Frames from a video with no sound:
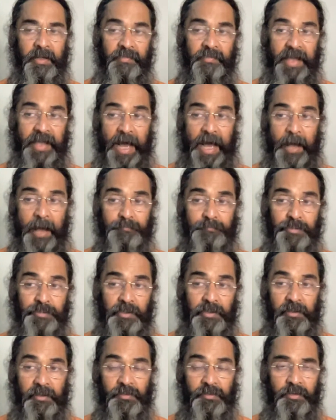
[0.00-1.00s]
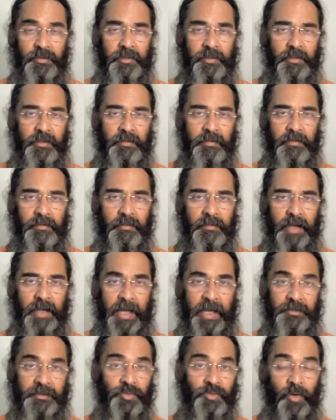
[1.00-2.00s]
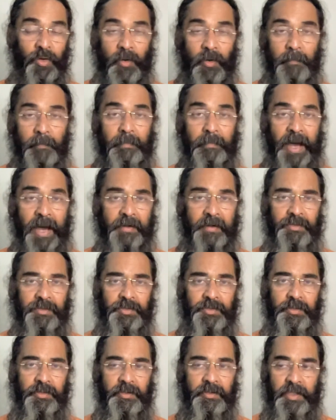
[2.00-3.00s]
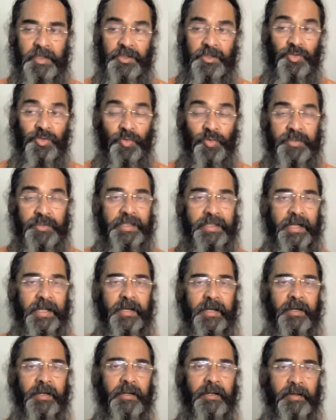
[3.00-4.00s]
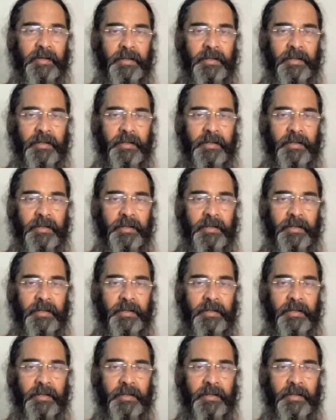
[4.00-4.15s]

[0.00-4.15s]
The absolute has no comparison, there's no second.